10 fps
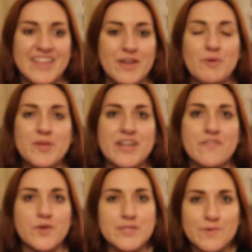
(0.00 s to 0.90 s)
They were playing
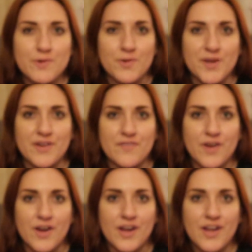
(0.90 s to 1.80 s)
a voice recording of
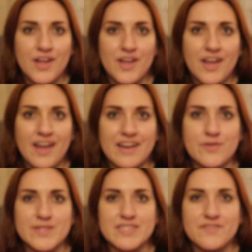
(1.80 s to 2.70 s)
her, and
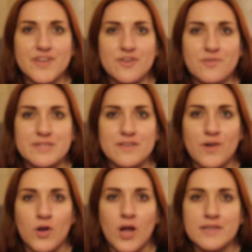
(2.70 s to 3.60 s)
it was, the video was
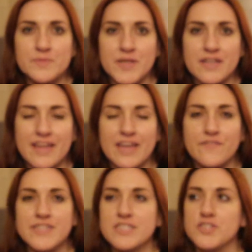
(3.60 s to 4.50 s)
of her husband. Like,
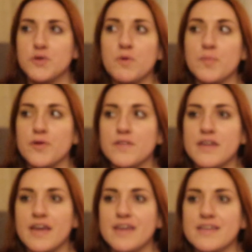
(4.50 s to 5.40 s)
if it's your
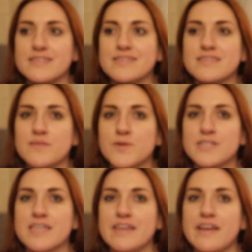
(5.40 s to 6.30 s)
birthday, isn't
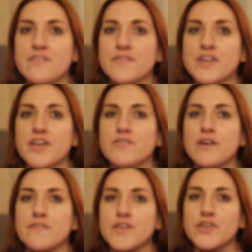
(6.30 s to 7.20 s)
someone taking a video
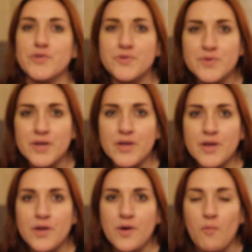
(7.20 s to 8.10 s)
of you?
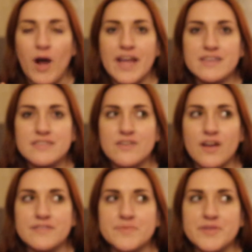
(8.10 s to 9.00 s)
Why is your
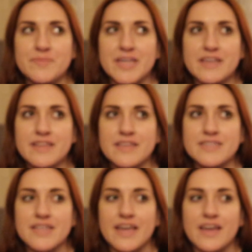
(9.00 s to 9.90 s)
husband making
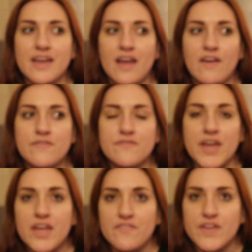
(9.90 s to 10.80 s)
this like
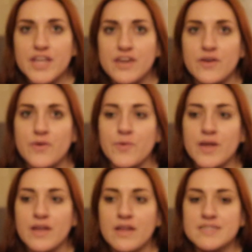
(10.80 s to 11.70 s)
fake video
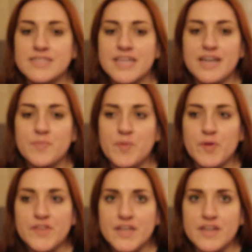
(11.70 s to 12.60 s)
singing happy
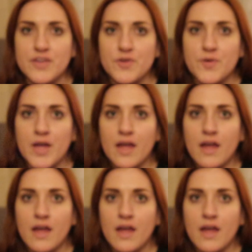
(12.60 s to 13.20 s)
birthday to you?